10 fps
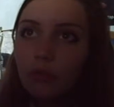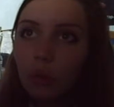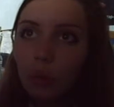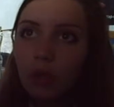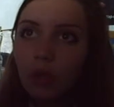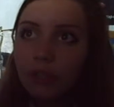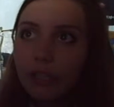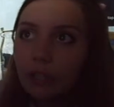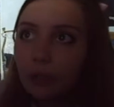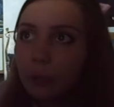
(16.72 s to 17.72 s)
Roll Call
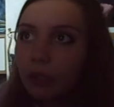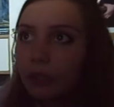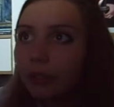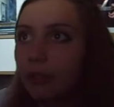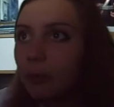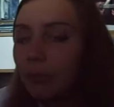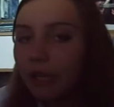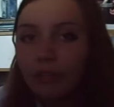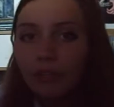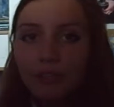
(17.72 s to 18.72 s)
Yellowbird
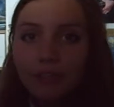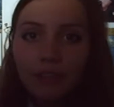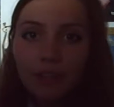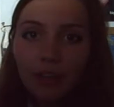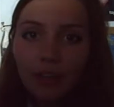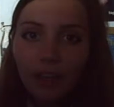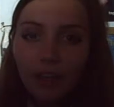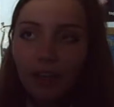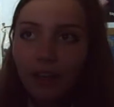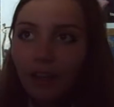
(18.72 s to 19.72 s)
because
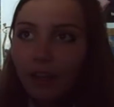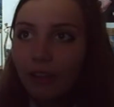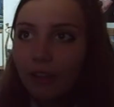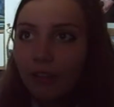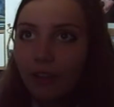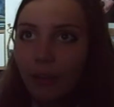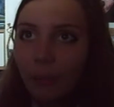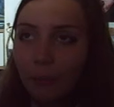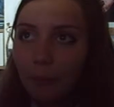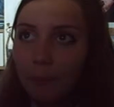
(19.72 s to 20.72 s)

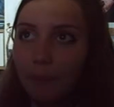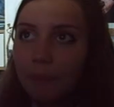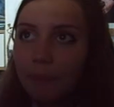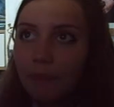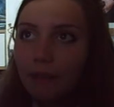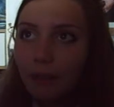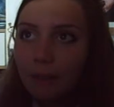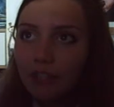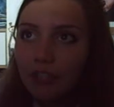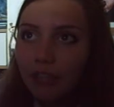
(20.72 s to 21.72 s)
I
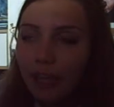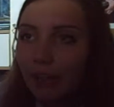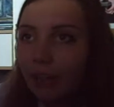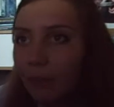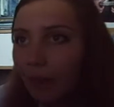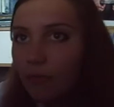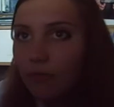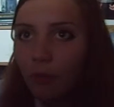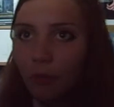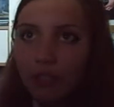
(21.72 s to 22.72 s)
managed to get about
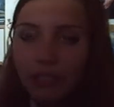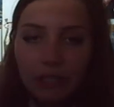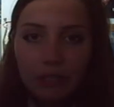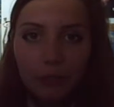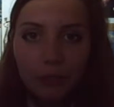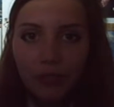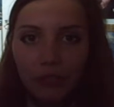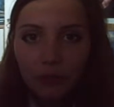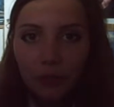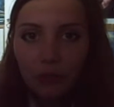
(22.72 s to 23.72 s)
14 in the space
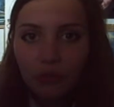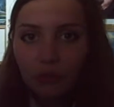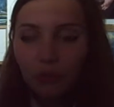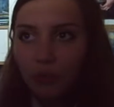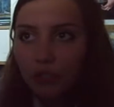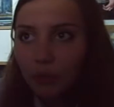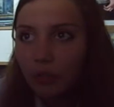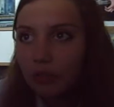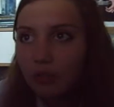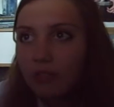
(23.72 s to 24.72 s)
of 240
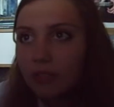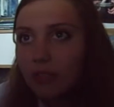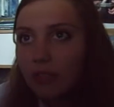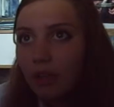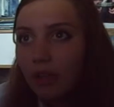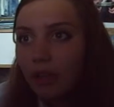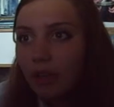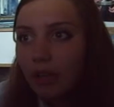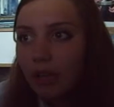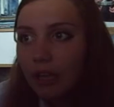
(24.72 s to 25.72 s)
words
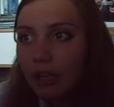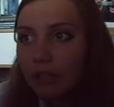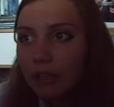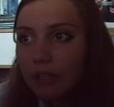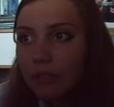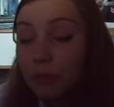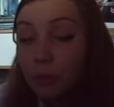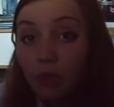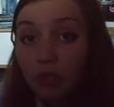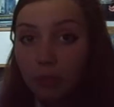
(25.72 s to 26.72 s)
in
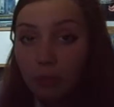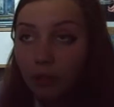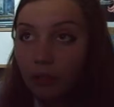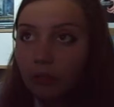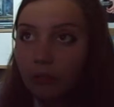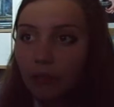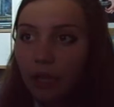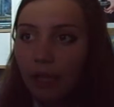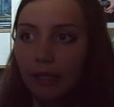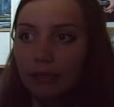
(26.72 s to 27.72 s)
this word spill,
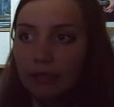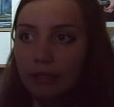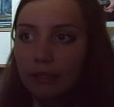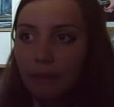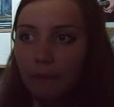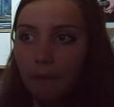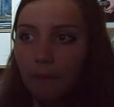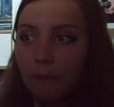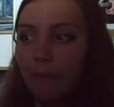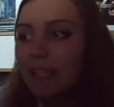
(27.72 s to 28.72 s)
and
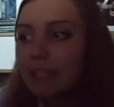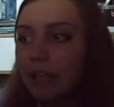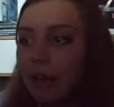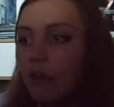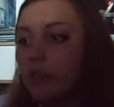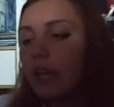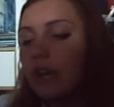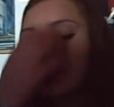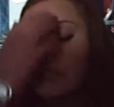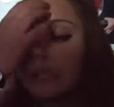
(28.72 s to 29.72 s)
basically I wrote it
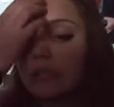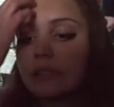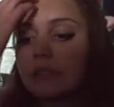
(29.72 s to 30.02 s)
after